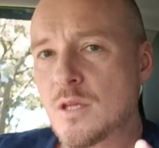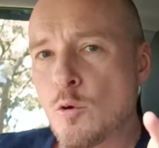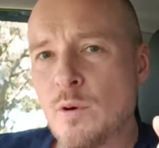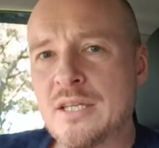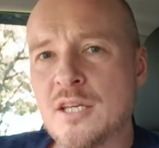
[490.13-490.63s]

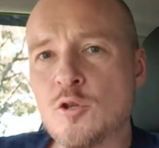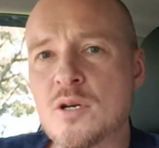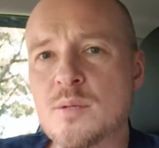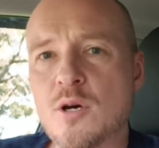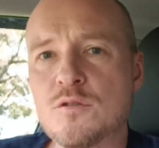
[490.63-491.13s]
When he
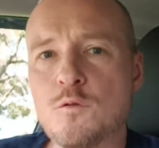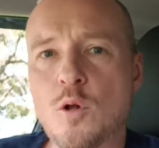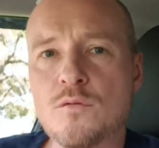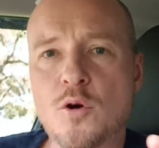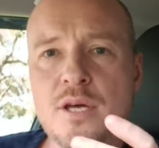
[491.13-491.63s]
talks about
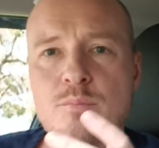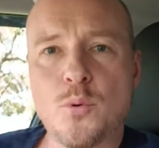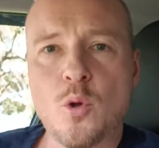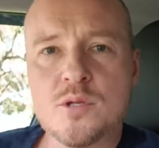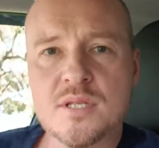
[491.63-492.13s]
Volvo and
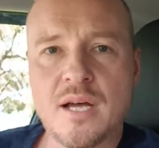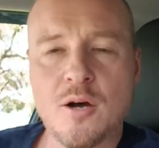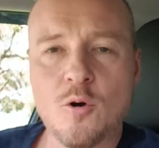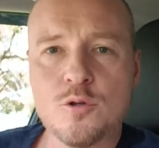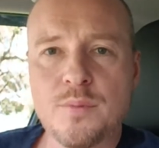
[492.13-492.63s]
Polestar
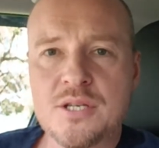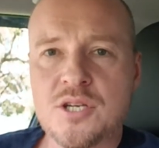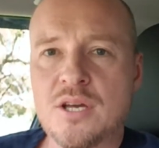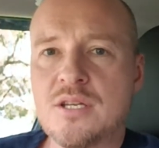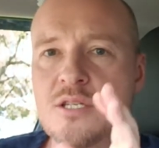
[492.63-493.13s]
owned by
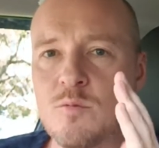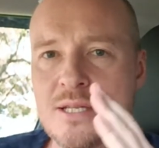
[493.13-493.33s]
Chinese,